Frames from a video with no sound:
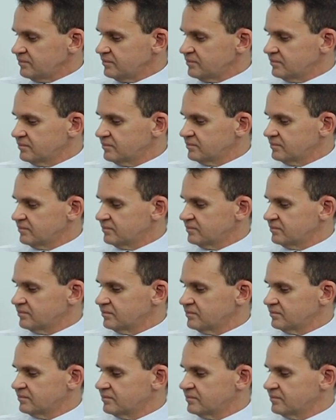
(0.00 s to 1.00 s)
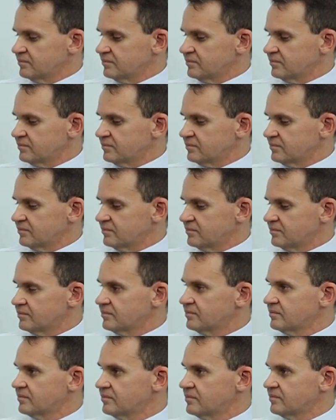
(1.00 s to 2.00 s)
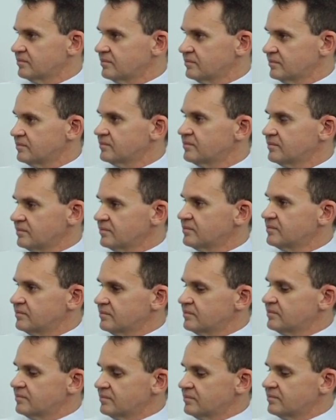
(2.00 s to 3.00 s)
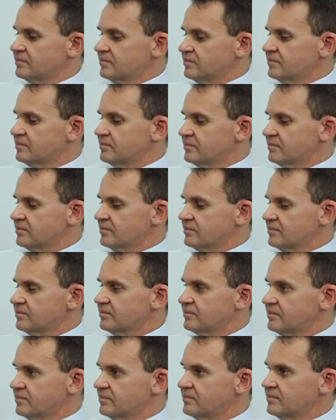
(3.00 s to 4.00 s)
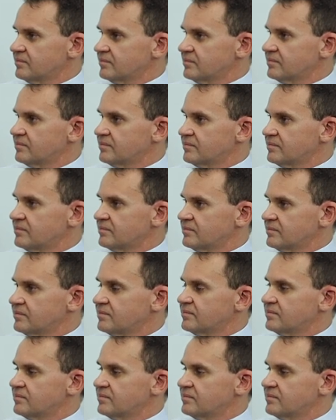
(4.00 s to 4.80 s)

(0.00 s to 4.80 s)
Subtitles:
The person shown says nothing.